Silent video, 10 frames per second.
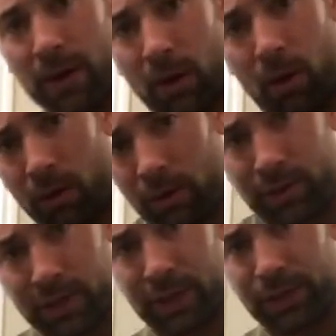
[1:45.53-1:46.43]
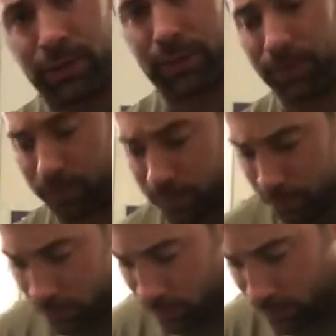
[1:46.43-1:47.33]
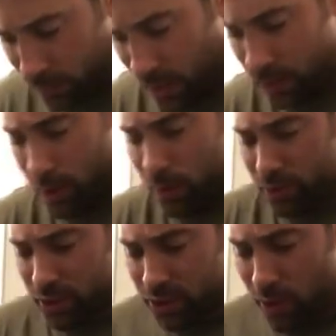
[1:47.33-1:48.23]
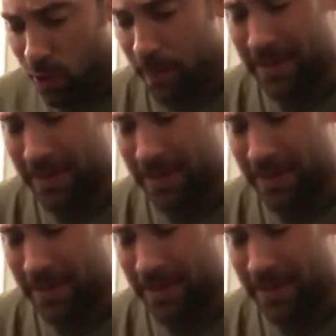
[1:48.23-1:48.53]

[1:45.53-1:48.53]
bit harder tissues. Don't just go